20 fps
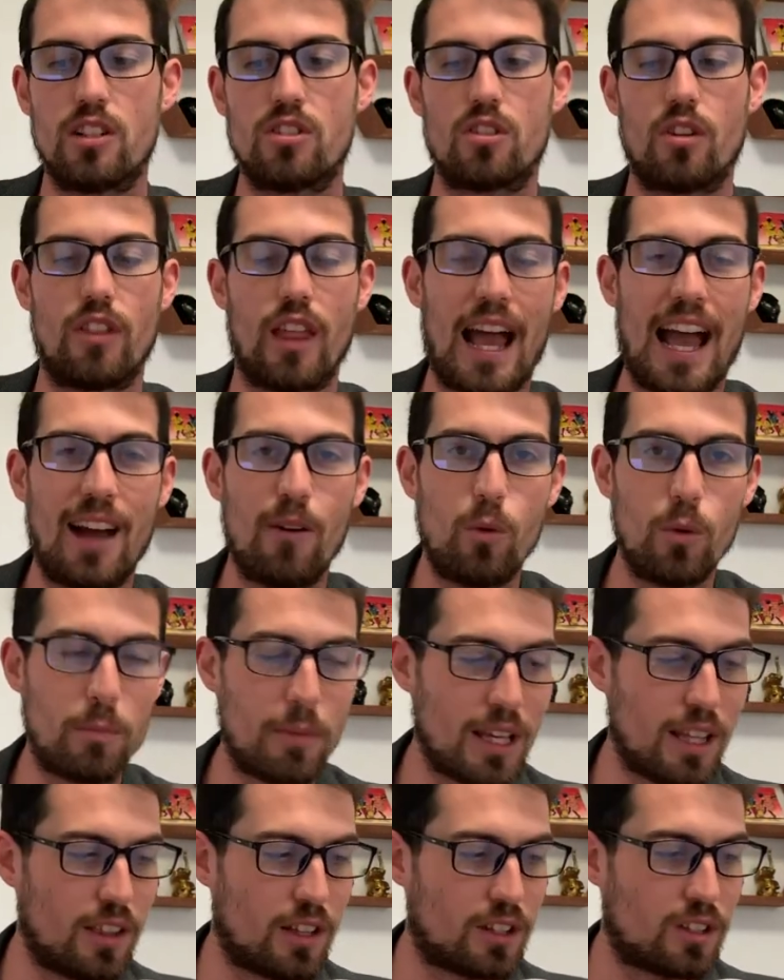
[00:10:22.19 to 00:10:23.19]
So that would
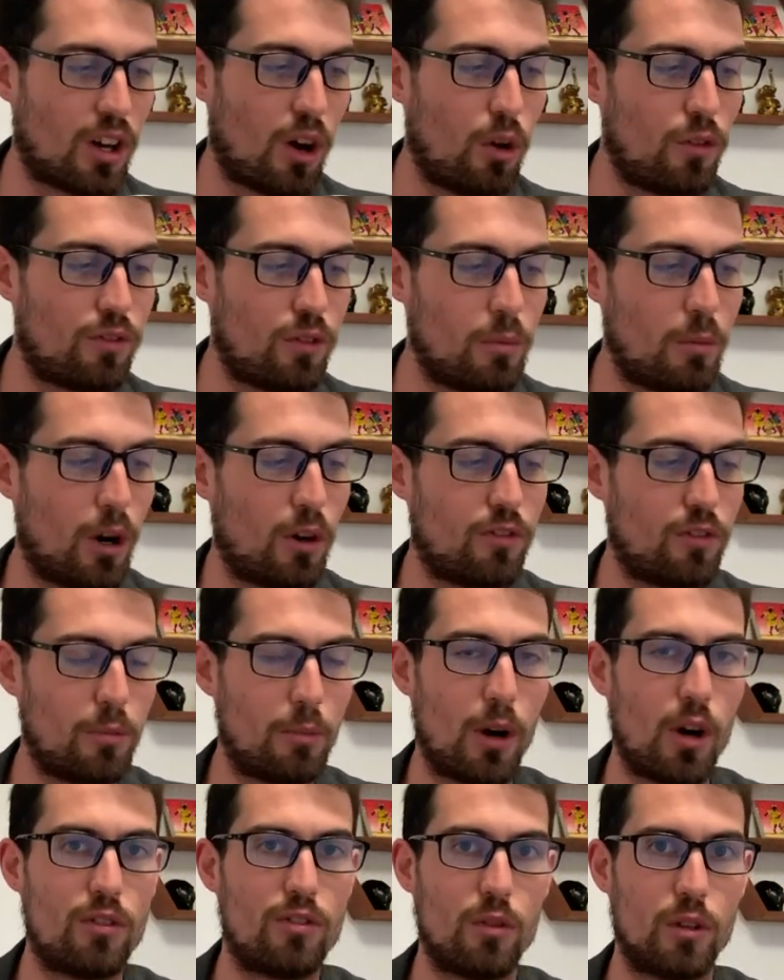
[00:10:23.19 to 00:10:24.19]
be the tofu mofu
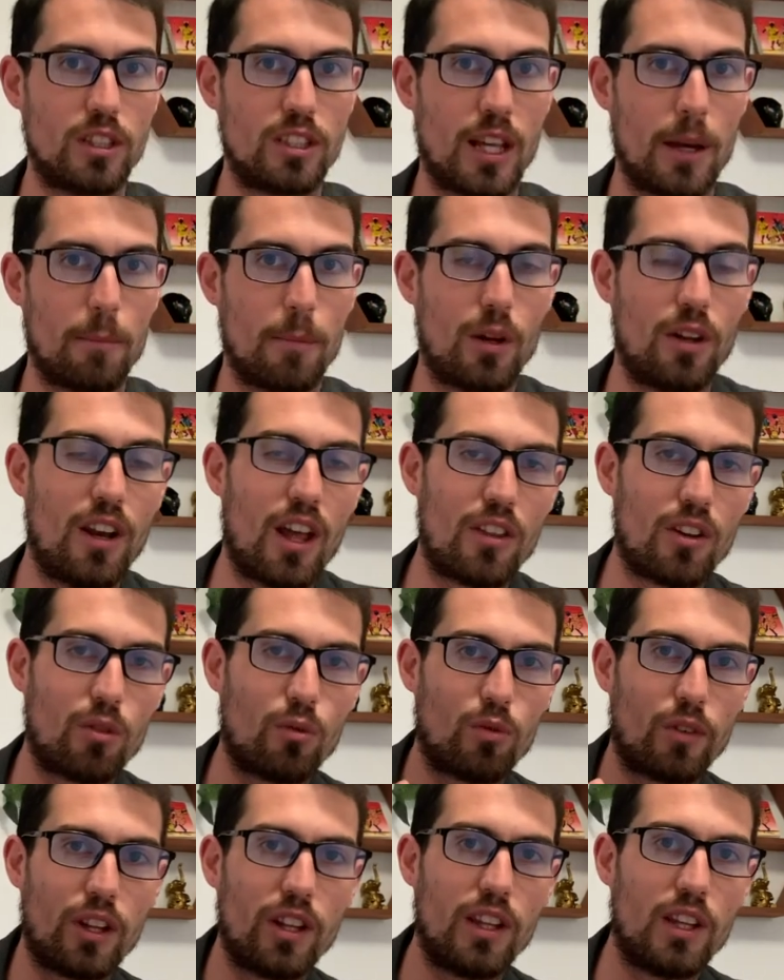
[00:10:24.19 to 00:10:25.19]
bofu example. Another
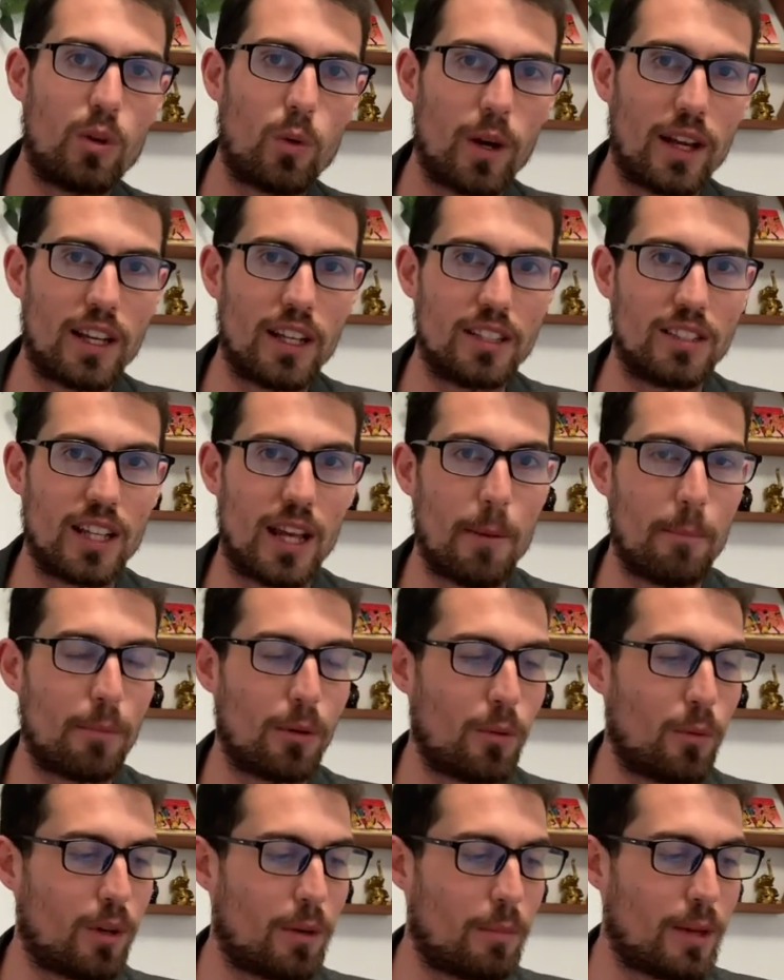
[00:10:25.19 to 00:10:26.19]
really quick
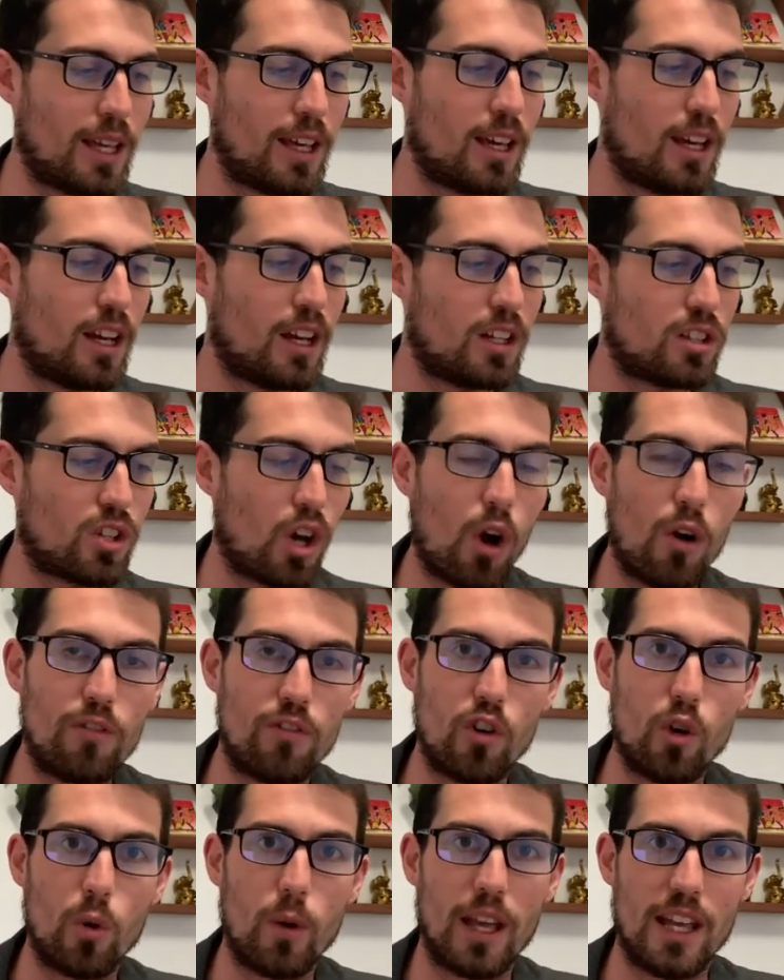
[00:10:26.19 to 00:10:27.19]
example would be
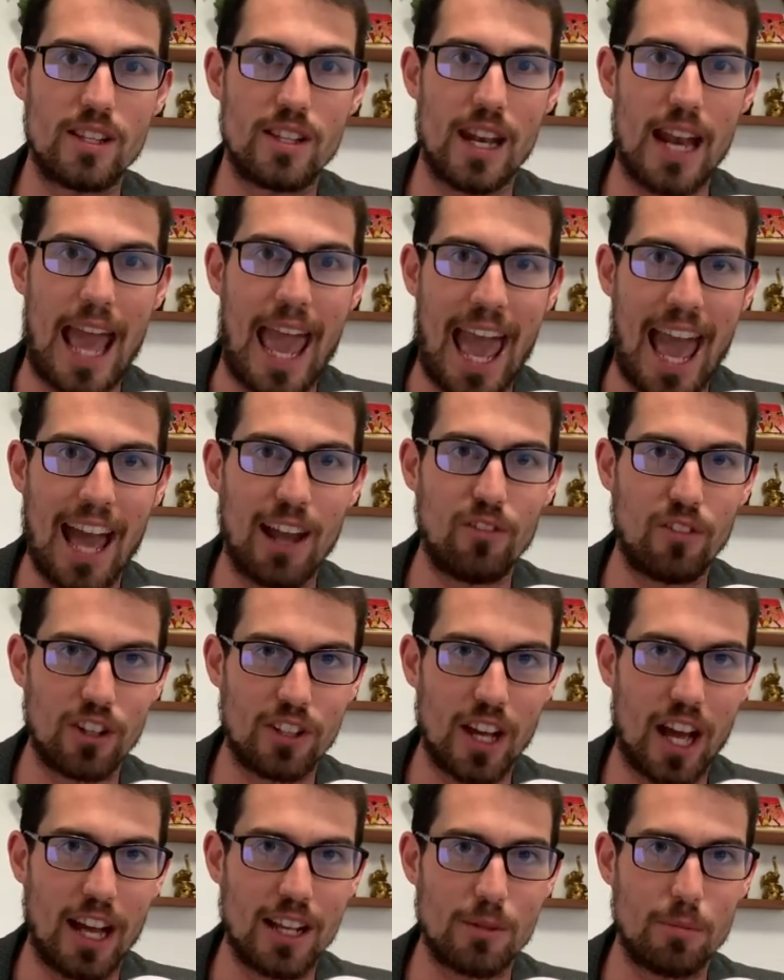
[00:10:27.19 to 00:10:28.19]
tofu is an
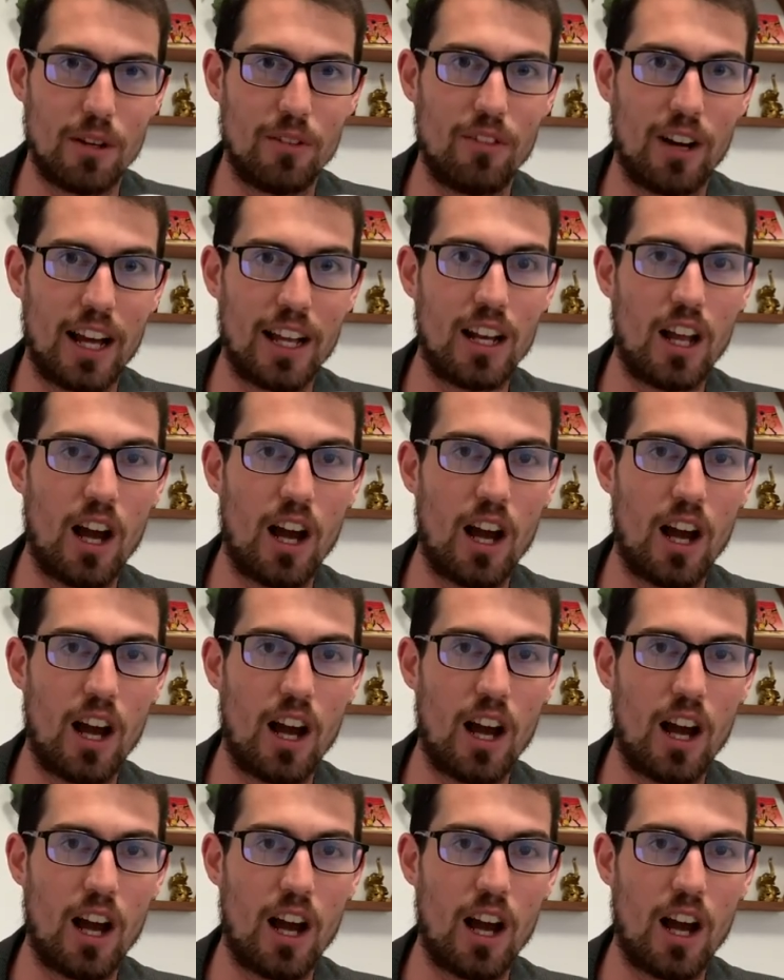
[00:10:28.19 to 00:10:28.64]
advertisement, right?